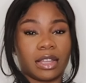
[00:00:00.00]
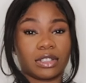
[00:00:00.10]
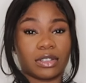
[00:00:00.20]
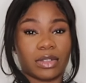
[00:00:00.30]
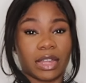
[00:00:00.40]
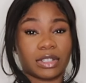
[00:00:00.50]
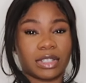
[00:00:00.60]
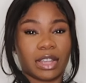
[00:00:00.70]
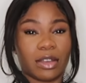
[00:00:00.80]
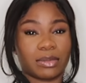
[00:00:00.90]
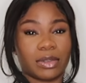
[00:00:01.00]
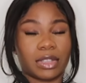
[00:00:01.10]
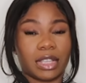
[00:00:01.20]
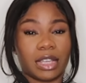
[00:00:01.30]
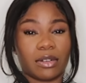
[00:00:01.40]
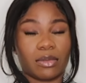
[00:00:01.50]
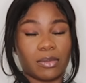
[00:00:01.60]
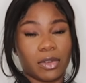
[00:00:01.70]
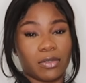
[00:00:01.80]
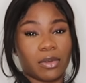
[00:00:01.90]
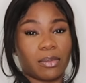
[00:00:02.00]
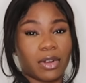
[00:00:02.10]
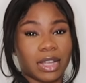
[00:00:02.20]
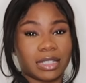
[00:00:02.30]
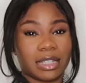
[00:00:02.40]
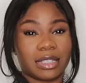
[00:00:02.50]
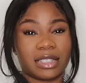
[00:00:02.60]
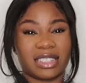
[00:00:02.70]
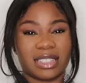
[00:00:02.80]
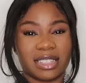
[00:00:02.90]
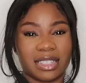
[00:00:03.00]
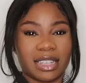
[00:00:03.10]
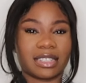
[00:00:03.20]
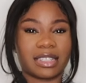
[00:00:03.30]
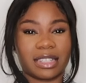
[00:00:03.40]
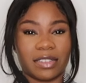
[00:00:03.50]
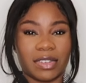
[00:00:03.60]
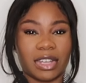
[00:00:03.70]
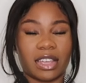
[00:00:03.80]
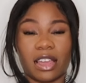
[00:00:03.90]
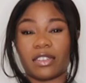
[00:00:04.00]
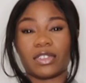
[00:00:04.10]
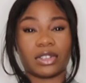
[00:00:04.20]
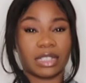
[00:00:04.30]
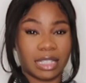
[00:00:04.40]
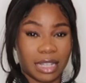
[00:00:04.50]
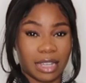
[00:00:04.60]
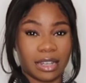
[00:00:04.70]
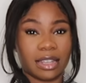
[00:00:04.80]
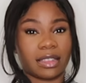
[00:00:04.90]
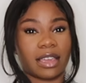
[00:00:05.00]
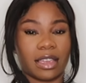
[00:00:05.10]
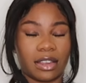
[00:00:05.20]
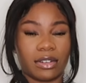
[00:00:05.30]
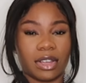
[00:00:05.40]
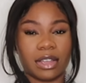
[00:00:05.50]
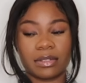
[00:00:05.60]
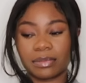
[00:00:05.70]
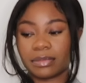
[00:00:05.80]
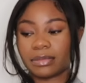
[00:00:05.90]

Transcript: So that just helps with the removal process and just the sensitivity of your skin in that area.